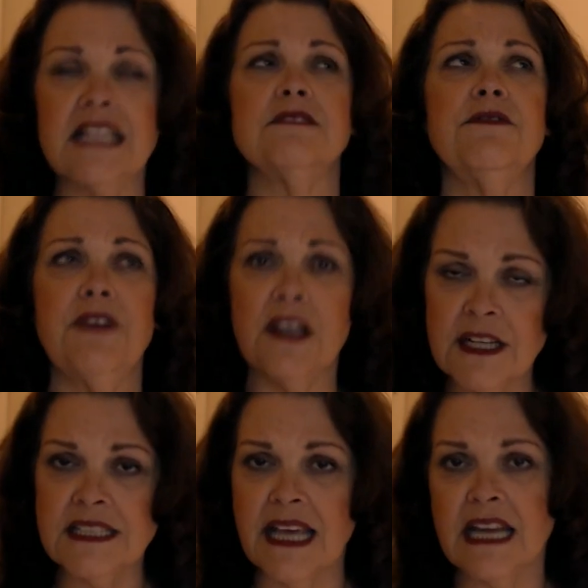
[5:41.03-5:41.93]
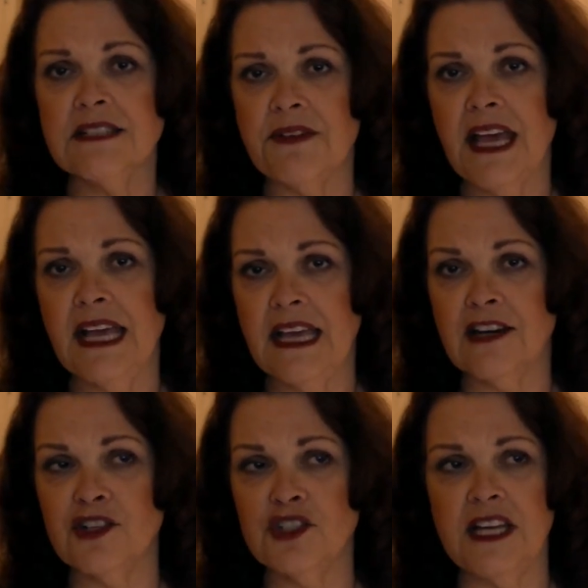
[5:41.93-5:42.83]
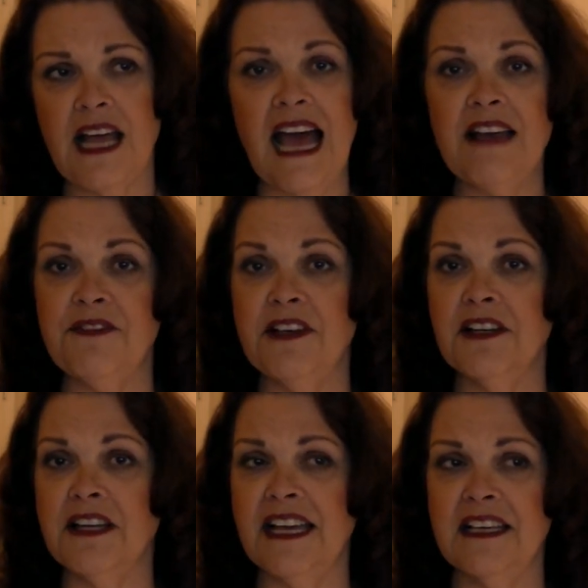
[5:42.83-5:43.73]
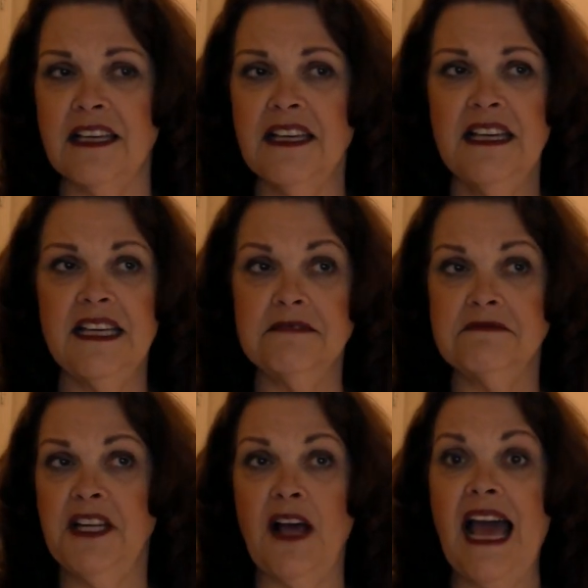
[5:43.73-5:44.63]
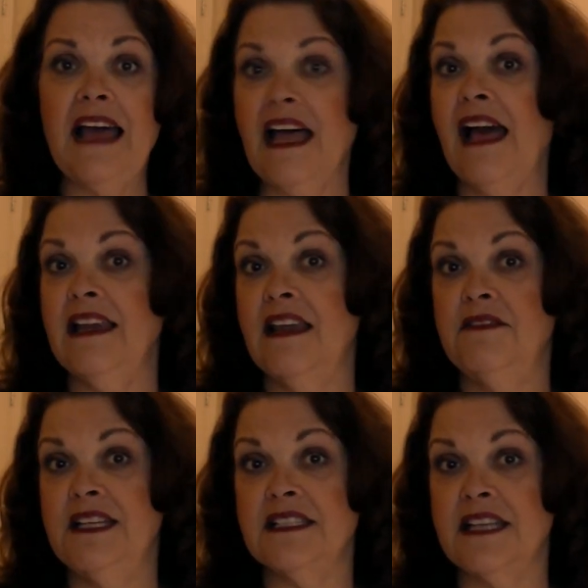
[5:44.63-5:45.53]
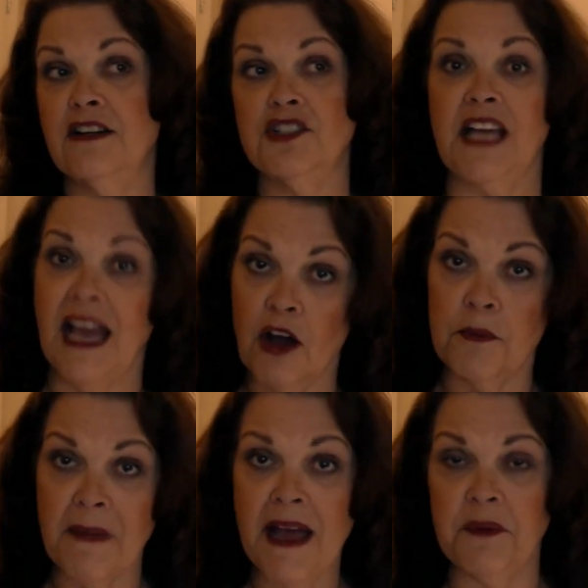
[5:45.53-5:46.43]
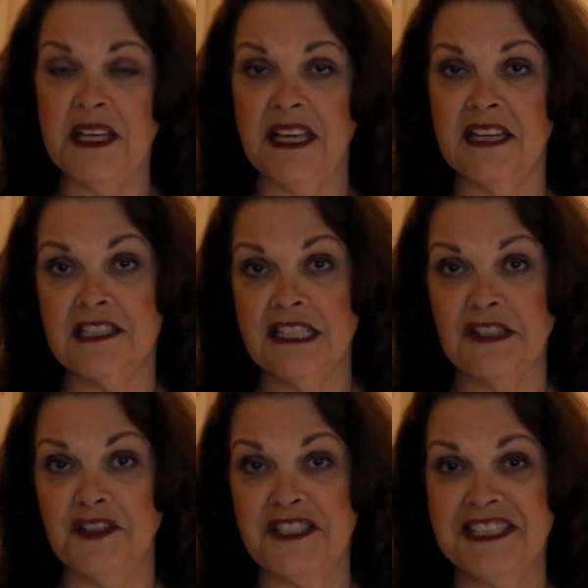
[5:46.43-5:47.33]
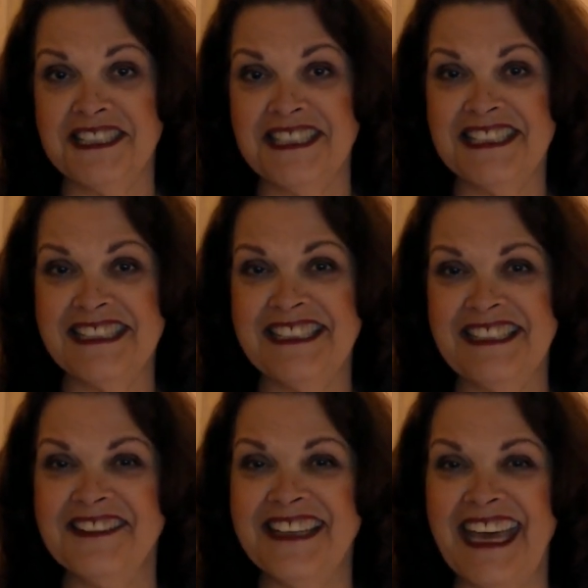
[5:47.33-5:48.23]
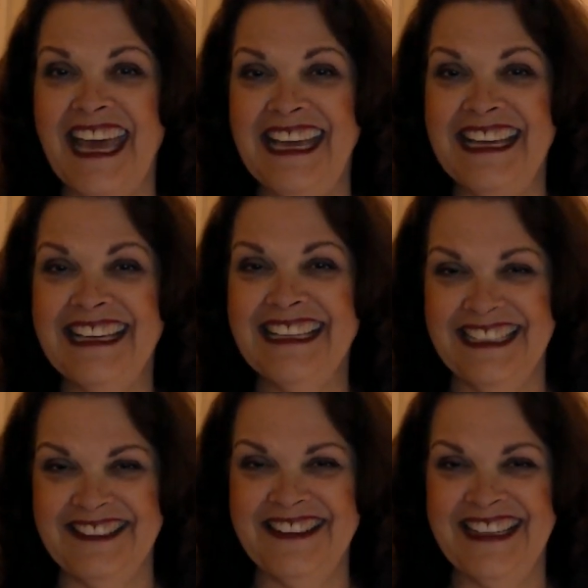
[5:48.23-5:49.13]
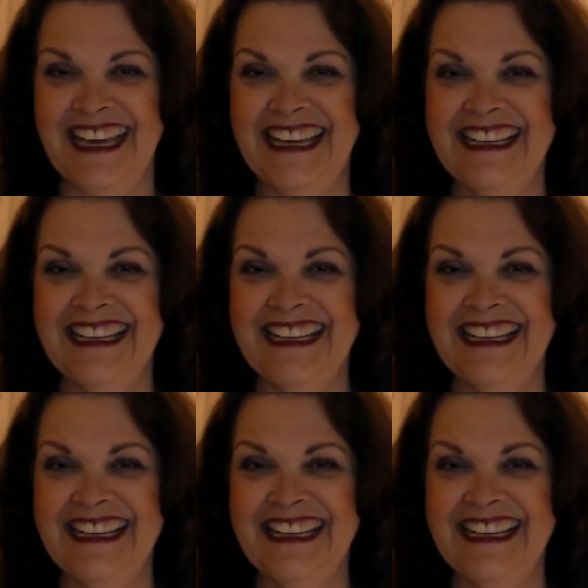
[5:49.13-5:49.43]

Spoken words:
It's very satisfying energy. I feel like, you know, I love this energy. I hope my weekend is as good as this. Okay? Okay.